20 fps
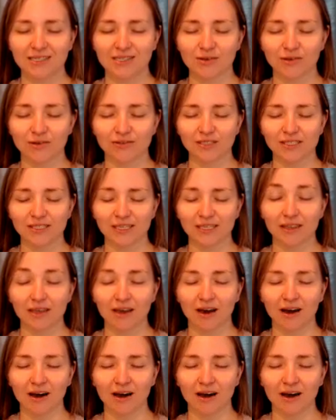softening
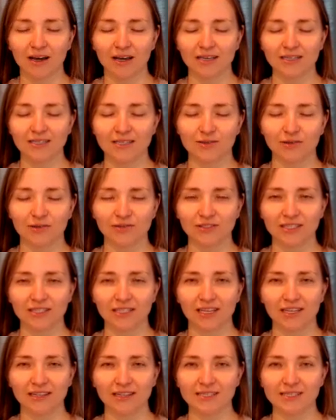the eyes,
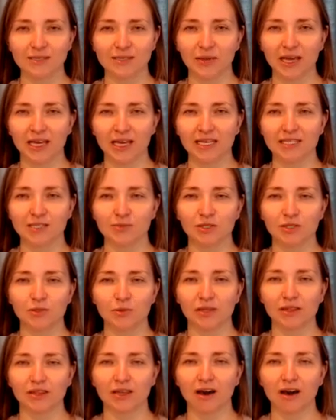softening the space
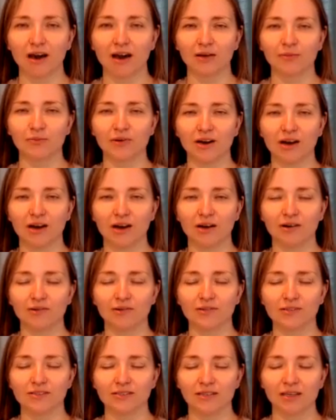between the
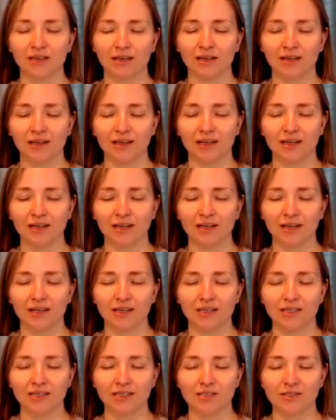eyebrows,
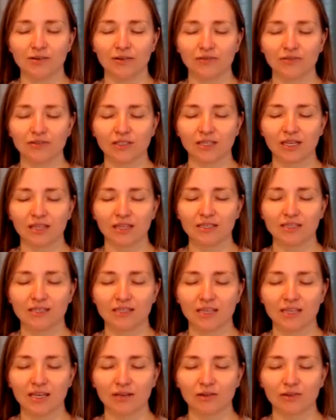softening the
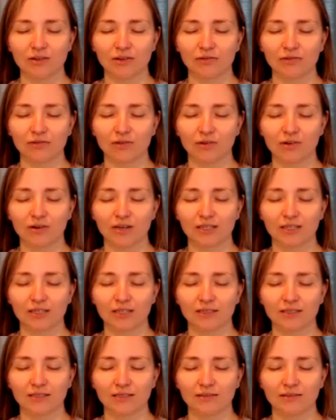skin on your forehead.